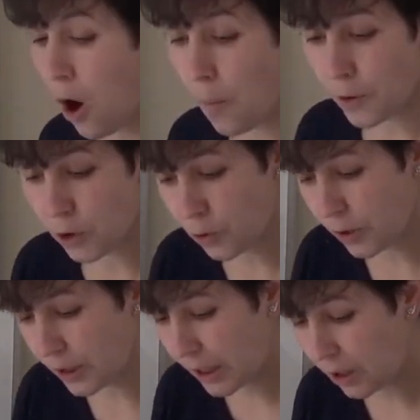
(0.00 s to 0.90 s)

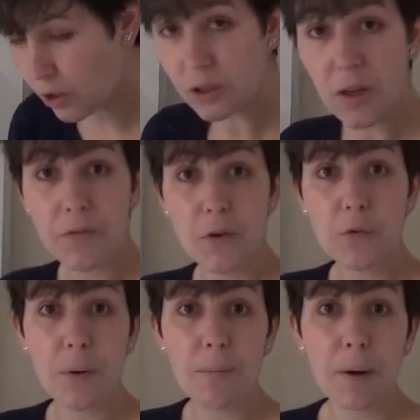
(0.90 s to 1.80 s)
Opportunity cost, if you
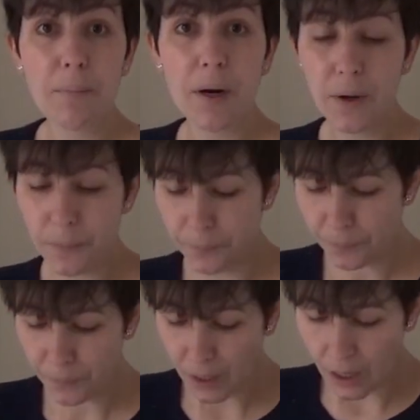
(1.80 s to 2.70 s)
remember,
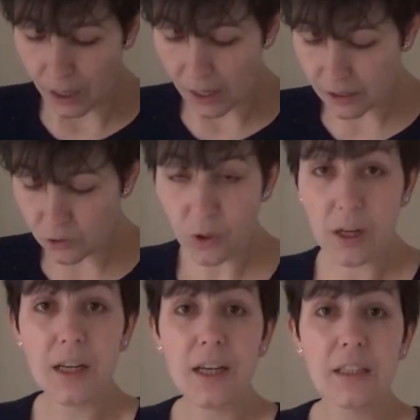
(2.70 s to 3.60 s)
is really
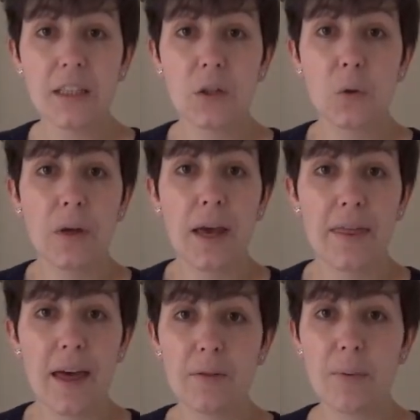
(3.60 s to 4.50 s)
easy to get
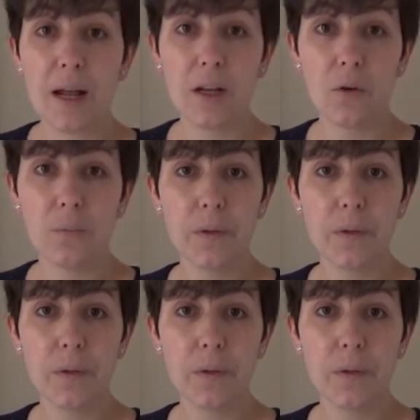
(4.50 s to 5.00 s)
that value.